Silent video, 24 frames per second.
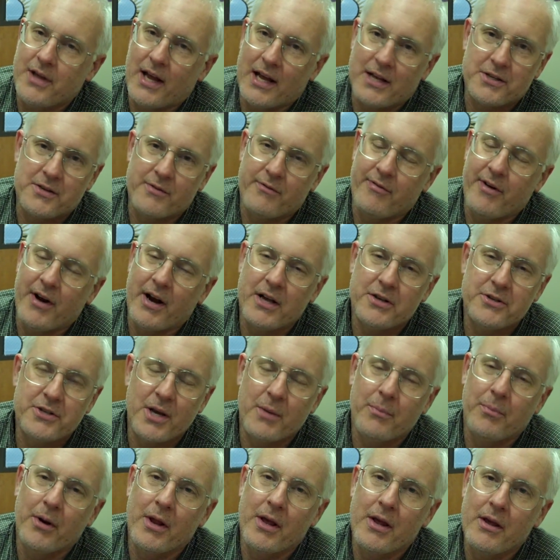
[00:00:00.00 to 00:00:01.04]
That's very
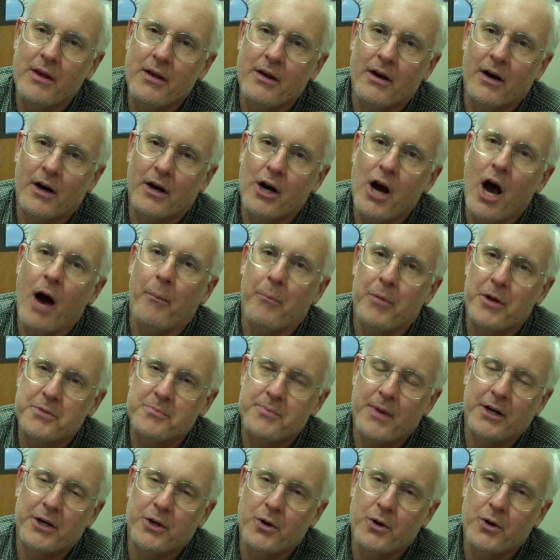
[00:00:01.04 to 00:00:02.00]
simply accomplished by